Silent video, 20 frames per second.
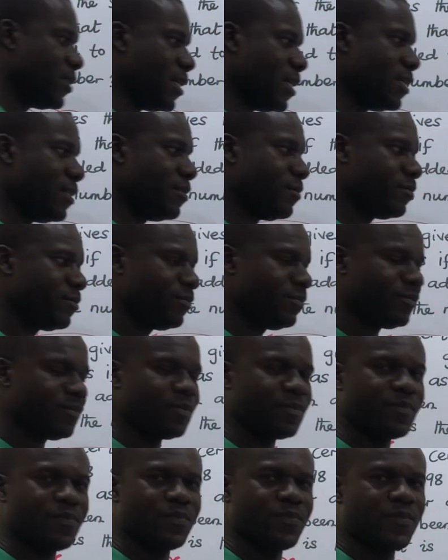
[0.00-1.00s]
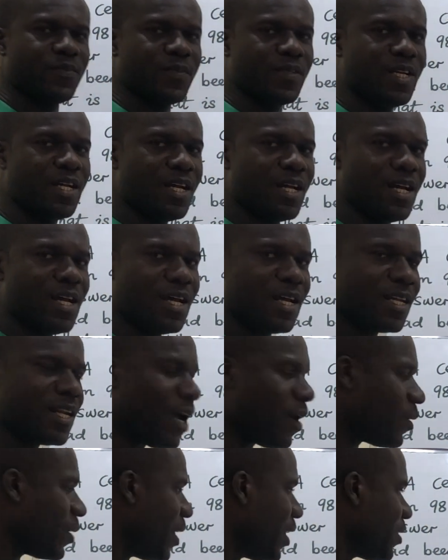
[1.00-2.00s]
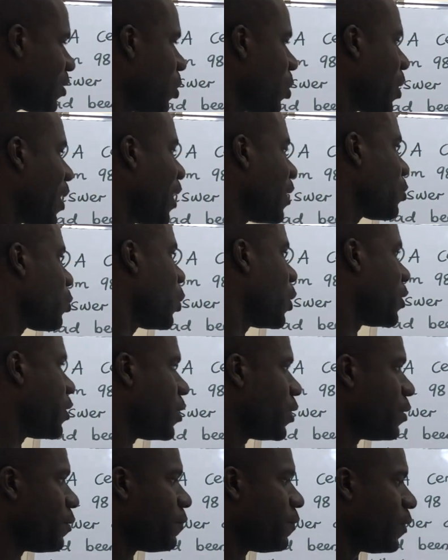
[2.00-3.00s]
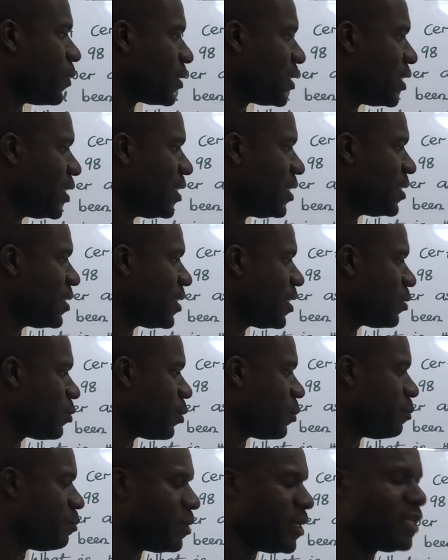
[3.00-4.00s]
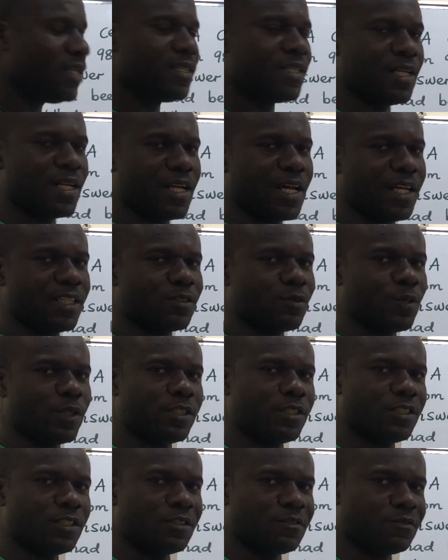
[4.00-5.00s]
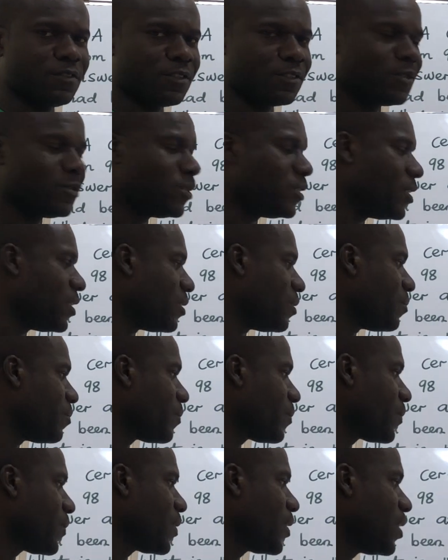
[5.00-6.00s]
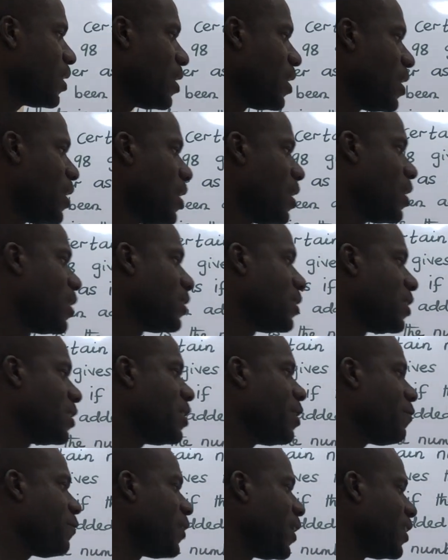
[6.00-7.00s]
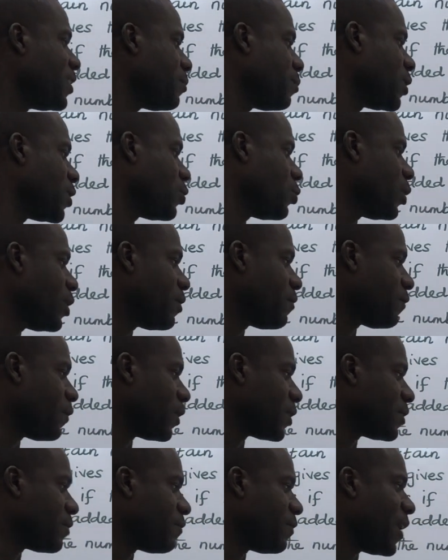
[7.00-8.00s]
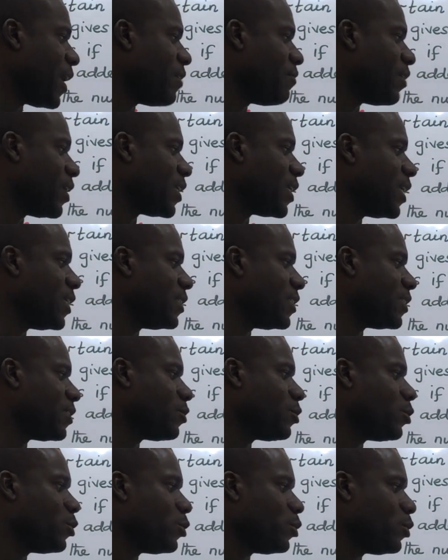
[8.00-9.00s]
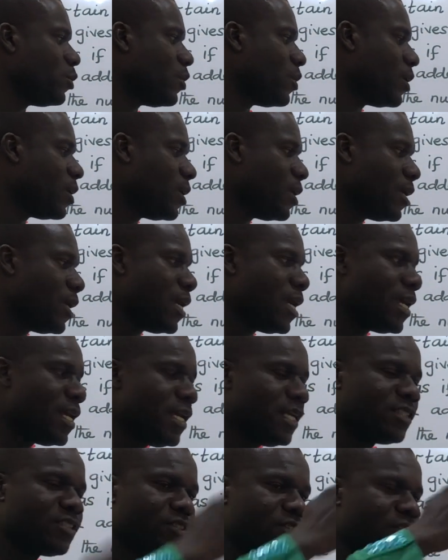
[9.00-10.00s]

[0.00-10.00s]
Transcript: 3. Now, let's look at question 14. This will be the last question for today. The difference between 45 and 92 is